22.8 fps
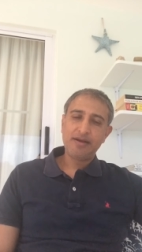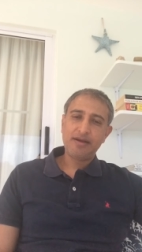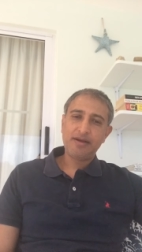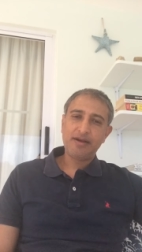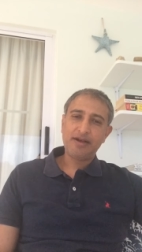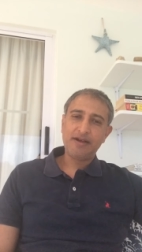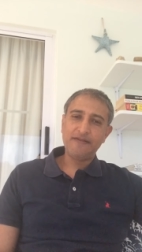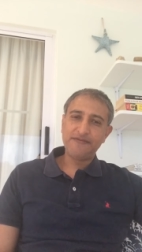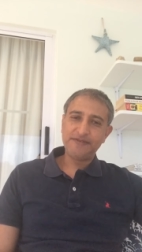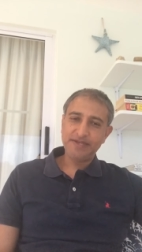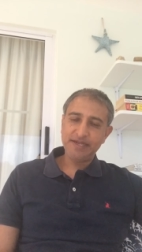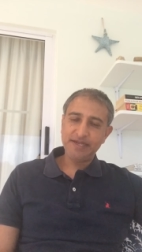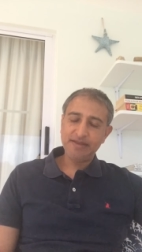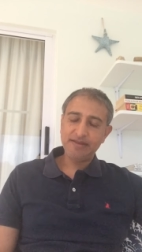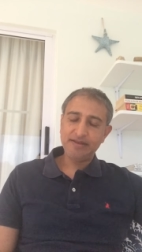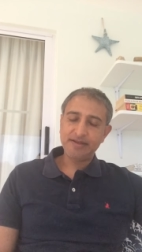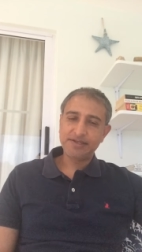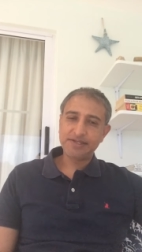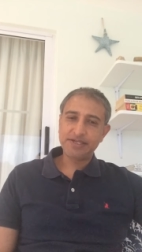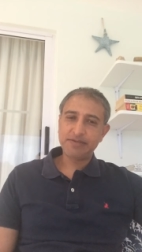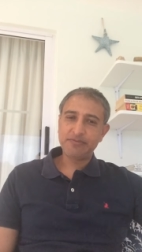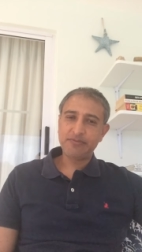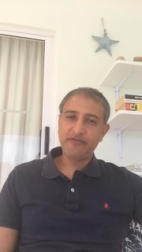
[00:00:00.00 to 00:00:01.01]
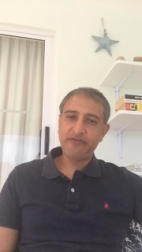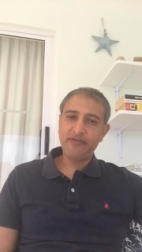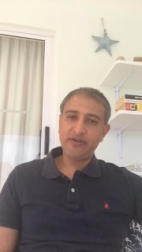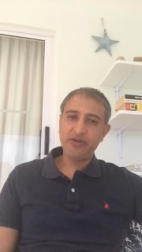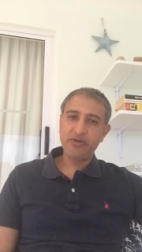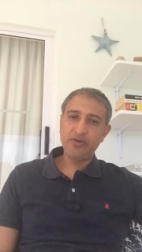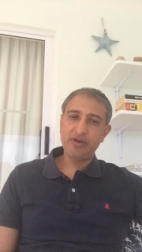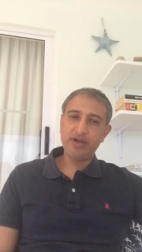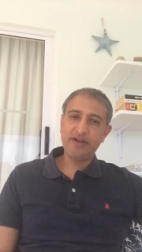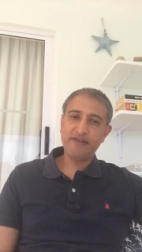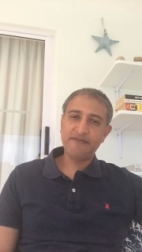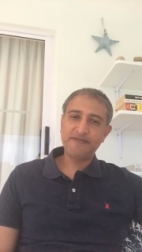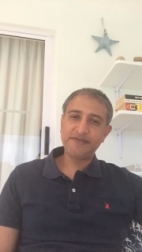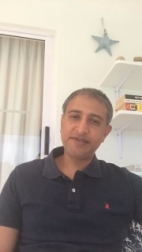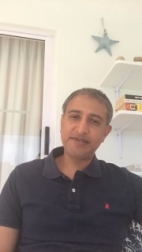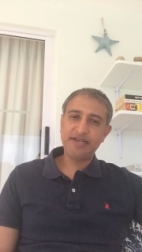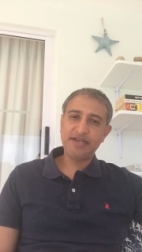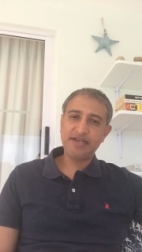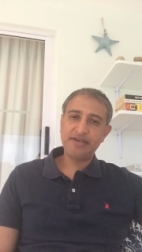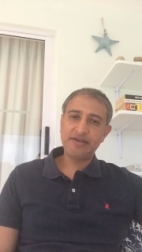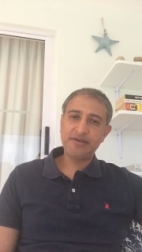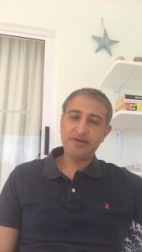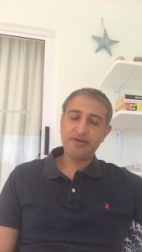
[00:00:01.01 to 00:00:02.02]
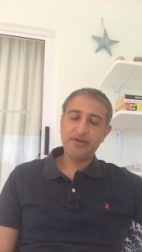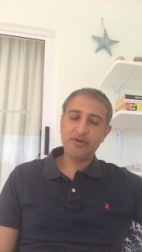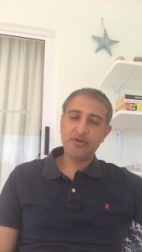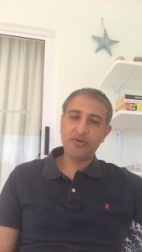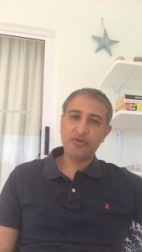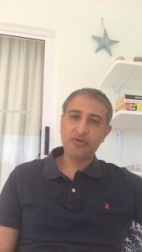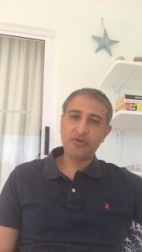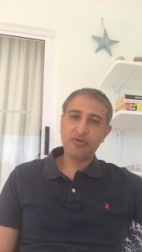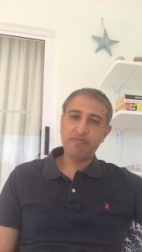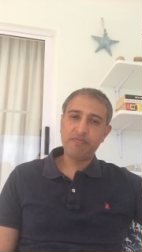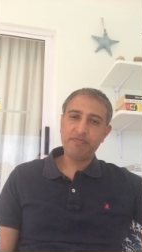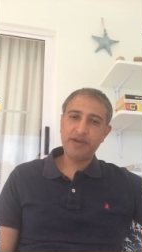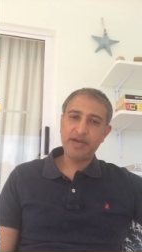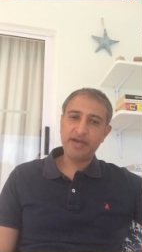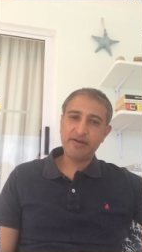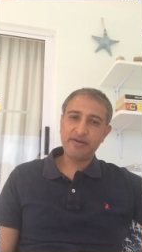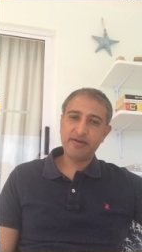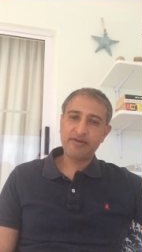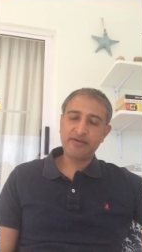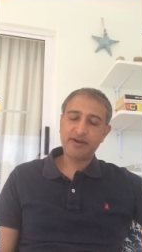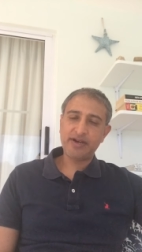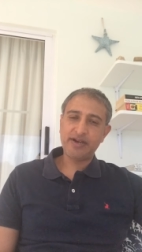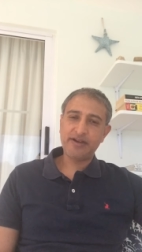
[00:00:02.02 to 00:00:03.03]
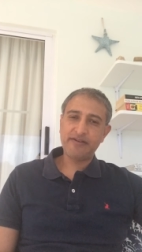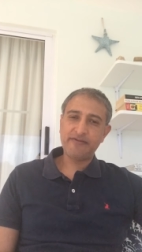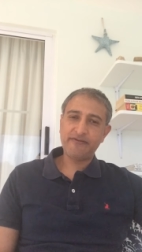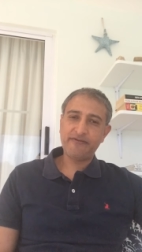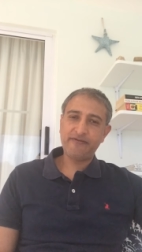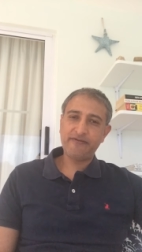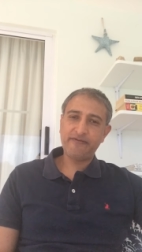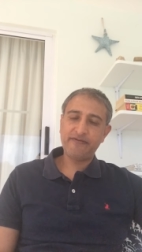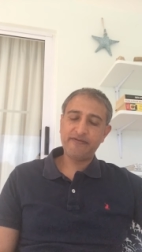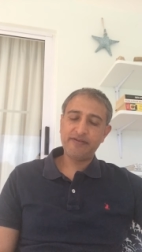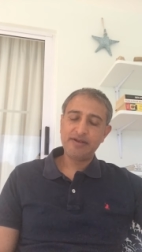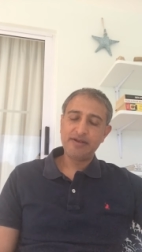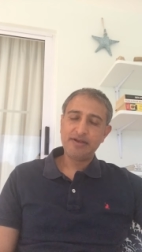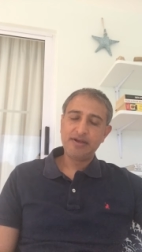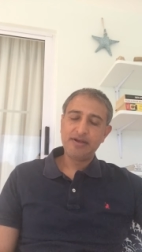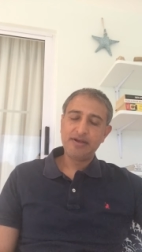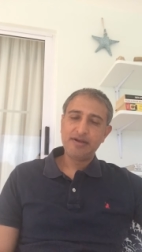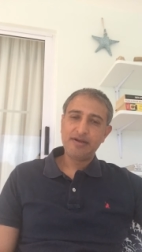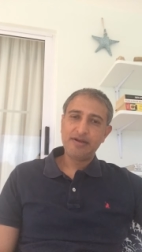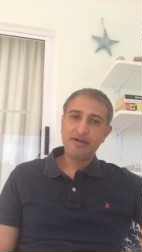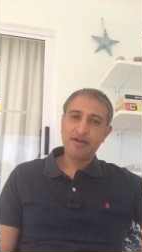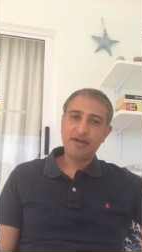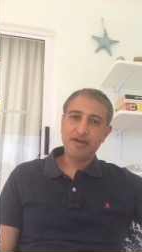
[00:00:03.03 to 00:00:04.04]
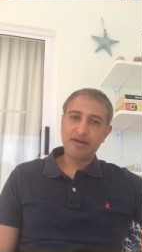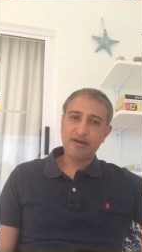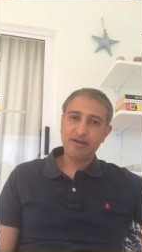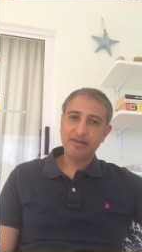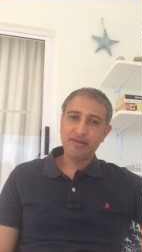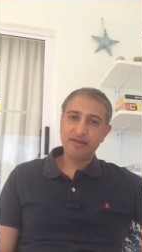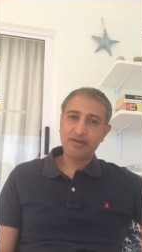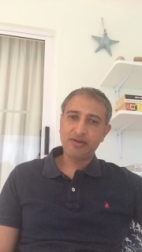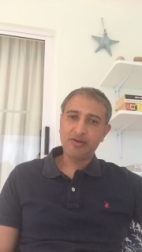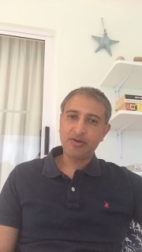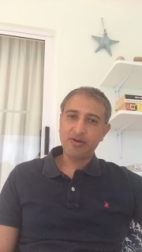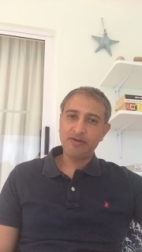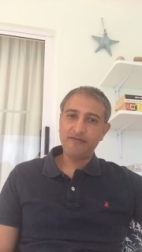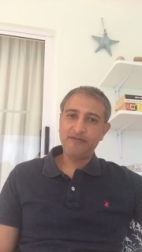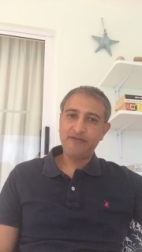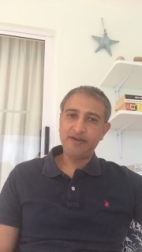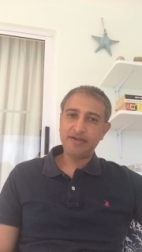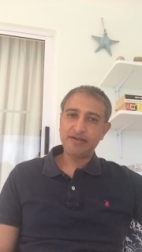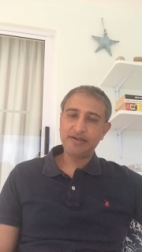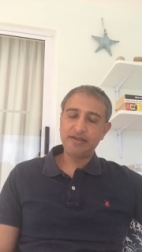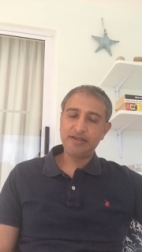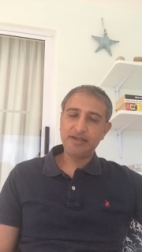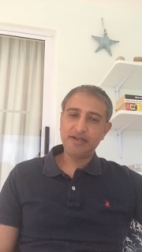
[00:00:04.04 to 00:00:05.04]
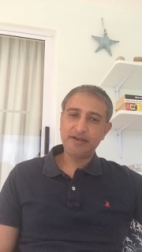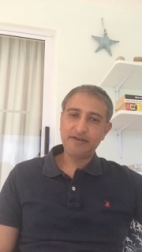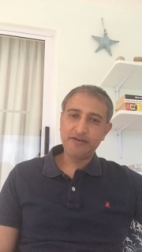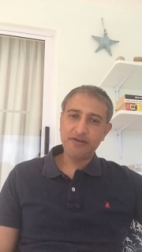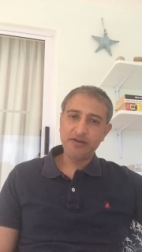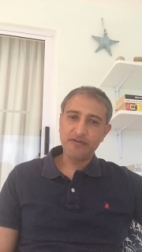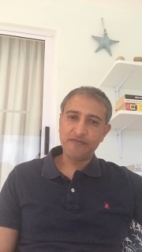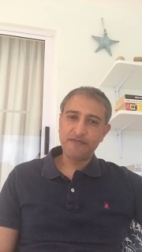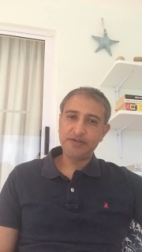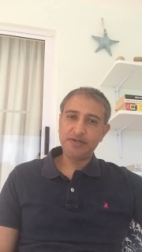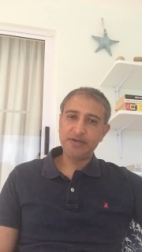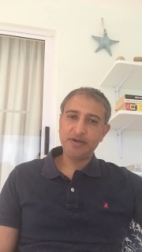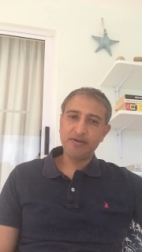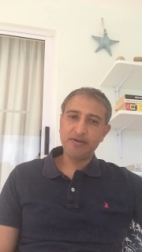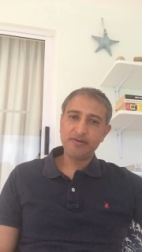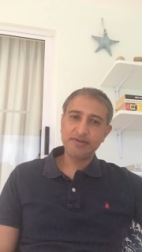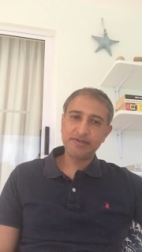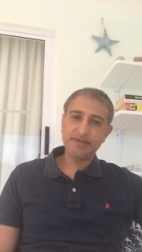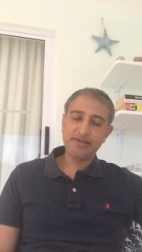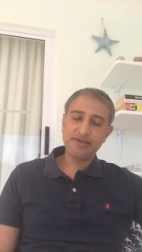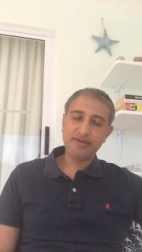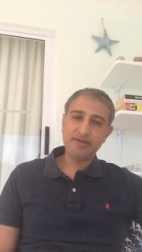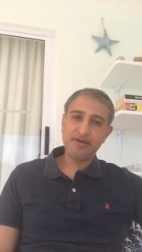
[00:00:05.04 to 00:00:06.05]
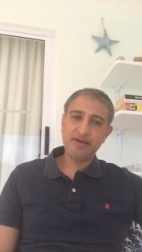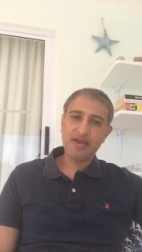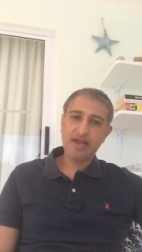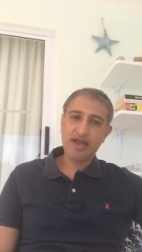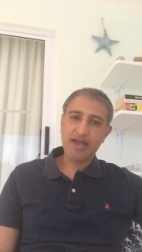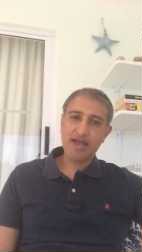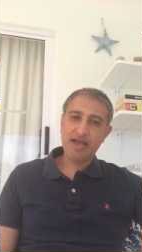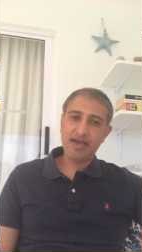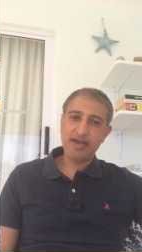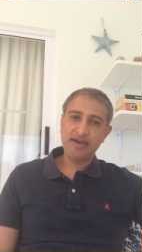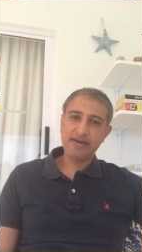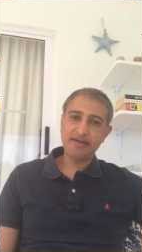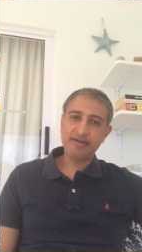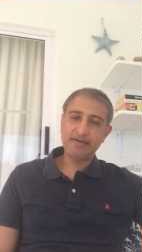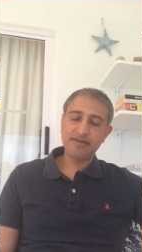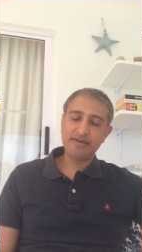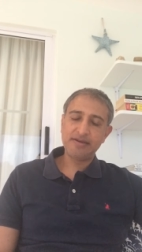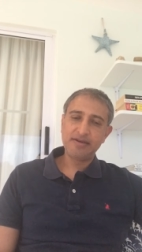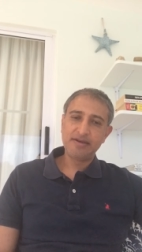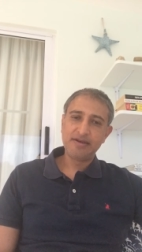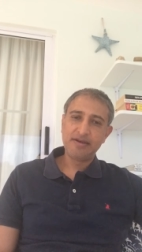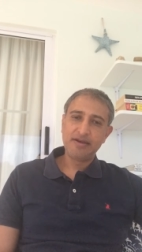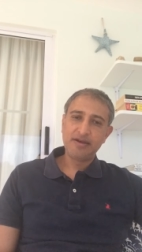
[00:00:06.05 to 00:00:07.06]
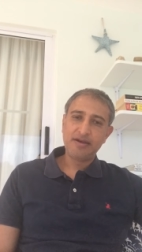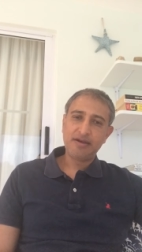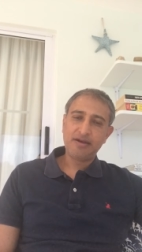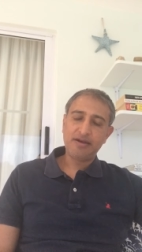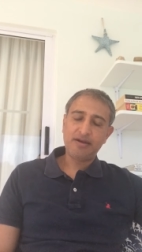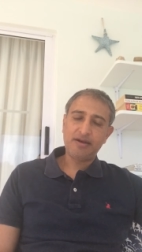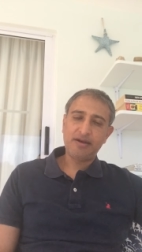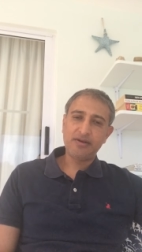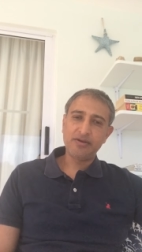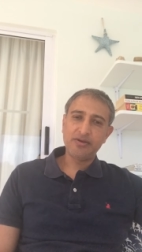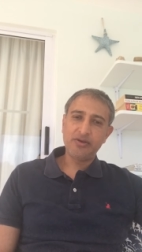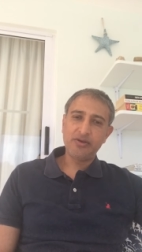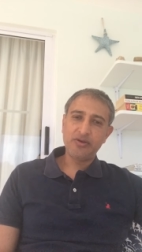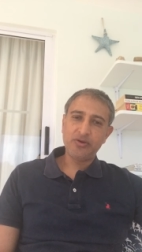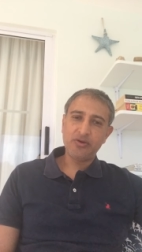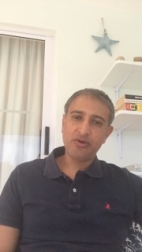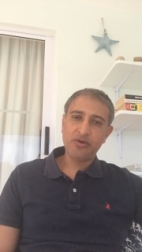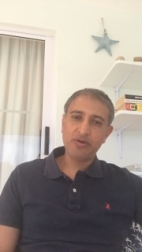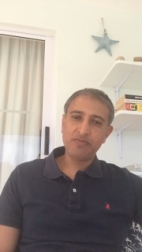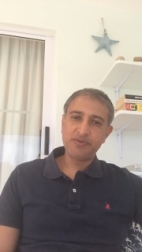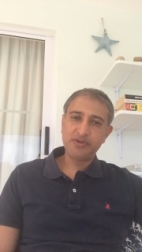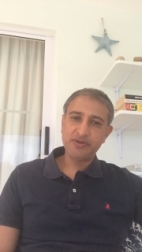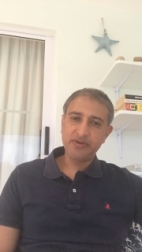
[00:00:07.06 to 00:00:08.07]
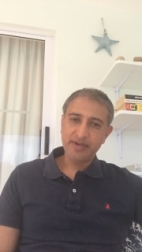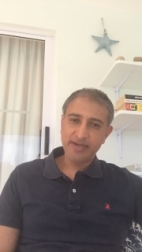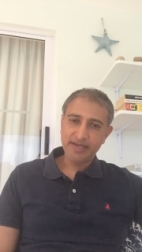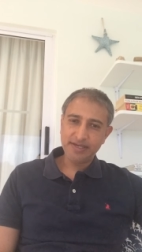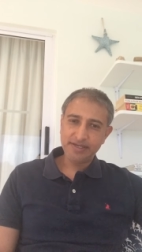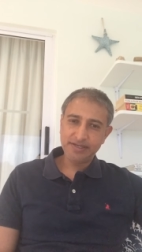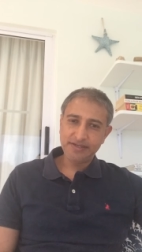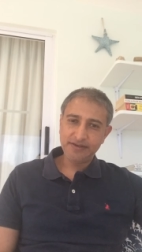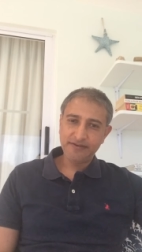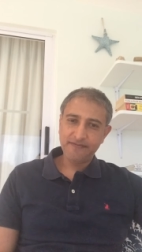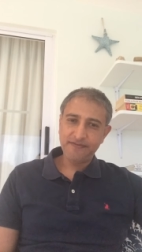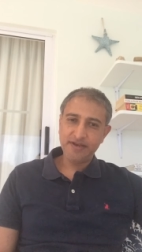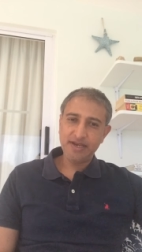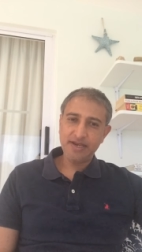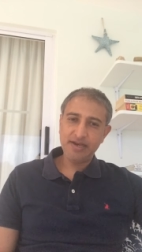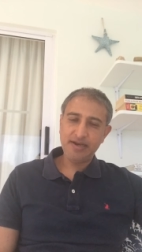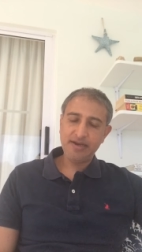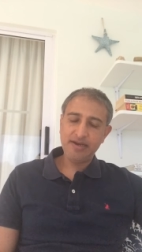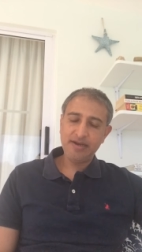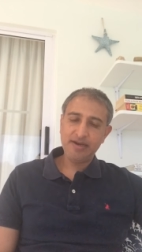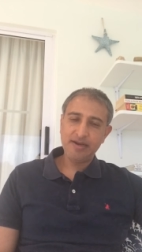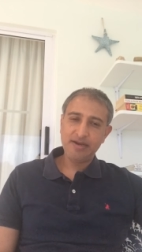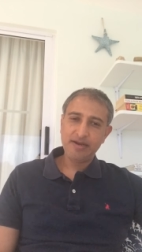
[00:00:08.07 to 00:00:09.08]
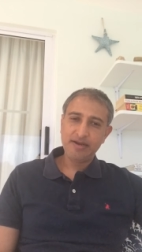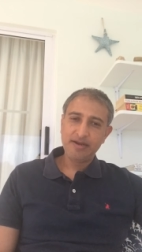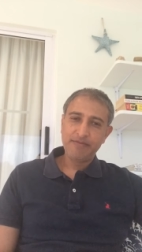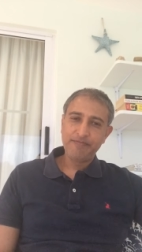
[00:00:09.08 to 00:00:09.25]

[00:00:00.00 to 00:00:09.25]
I've seen that some of you have sent your paragraph around the conflict that you've chosen and how you hope to intervene.